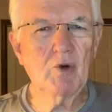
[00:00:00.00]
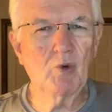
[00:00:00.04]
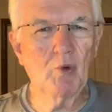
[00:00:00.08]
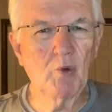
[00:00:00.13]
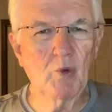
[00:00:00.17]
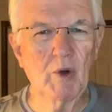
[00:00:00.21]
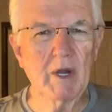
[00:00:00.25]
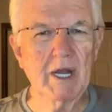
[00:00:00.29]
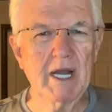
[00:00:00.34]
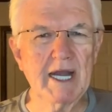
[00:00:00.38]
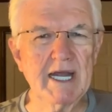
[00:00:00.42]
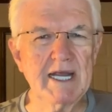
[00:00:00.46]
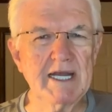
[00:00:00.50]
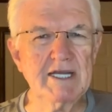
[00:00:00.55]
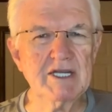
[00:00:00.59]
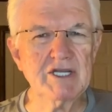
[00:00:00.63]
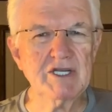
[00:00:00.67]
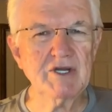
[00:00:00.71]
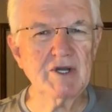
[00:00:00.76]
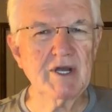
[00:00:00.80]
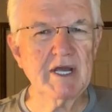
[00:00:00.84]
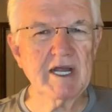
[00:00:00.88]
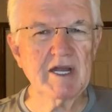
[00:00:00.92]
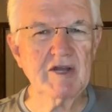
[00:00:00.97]
willing
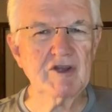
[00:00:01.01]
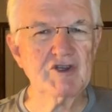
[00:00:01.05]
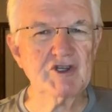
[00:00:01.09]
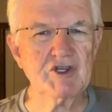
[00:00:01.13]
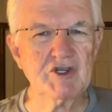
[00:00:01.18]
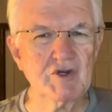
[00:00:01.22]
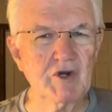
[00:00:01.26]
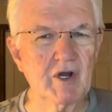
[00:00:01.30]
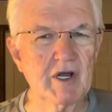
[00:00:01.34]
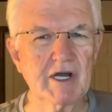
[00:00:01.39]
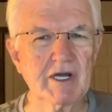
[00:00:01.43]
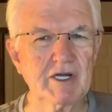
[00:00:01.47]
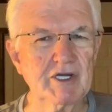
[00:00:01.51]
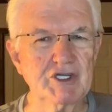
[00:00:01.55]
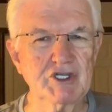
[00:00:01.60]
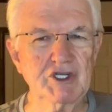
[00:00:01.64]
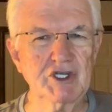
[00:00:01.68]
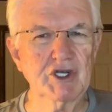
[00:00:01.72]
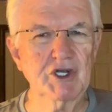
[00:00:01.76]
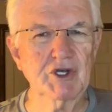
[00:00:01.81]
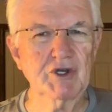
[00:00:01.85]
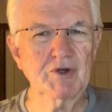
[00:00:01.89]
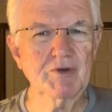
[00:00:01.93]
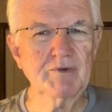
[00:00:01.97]
to instruct
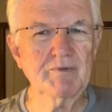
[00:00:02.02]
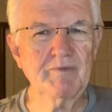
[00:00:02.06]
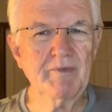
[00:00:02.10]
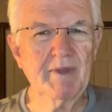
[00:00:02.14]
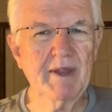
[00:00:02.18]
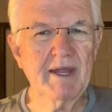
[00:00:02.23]
you